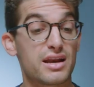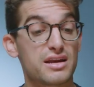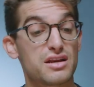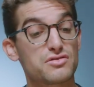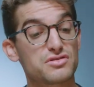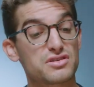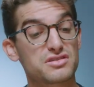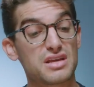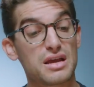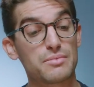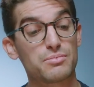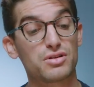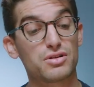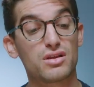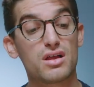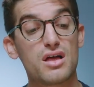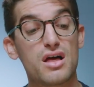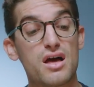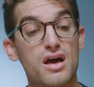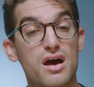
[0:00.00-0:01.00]
and here's a
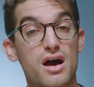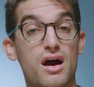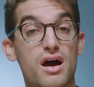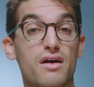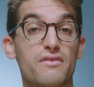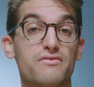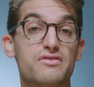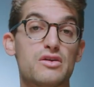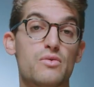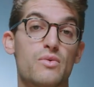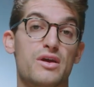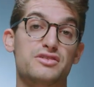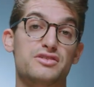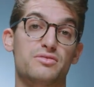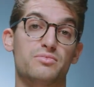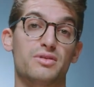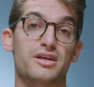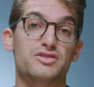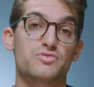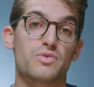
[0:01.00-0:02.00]
sample of the
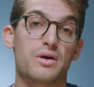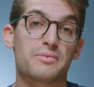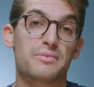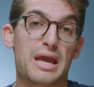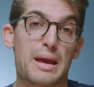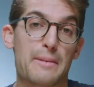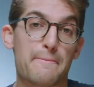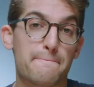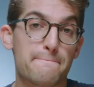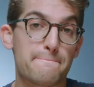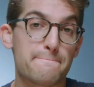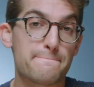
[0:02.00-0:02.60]
Razer Blade's webcam.